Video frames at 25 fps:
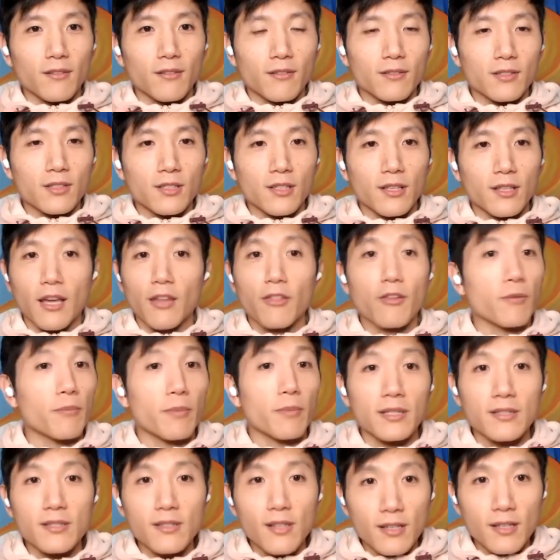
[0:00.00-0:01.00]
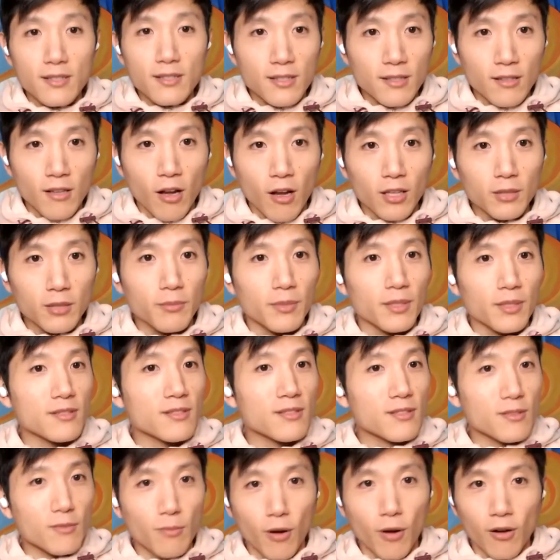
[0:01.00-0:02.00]
together, but it's not synonymous.
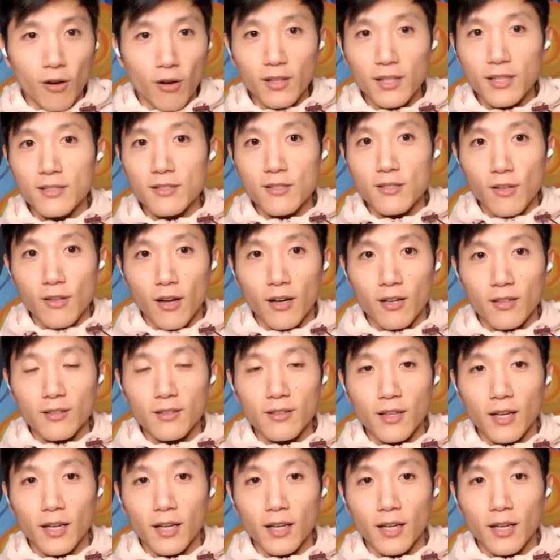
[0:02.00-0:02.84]
Small is not